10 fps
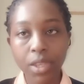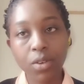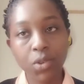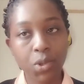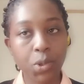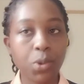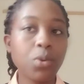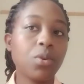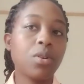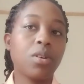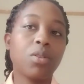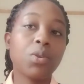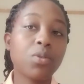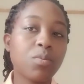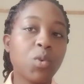So
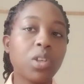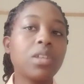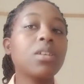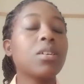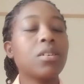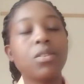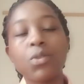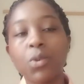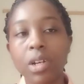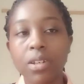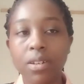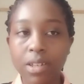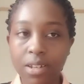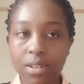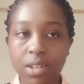through smoking, you can
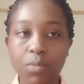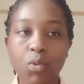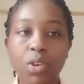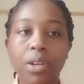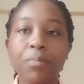get pneumonia.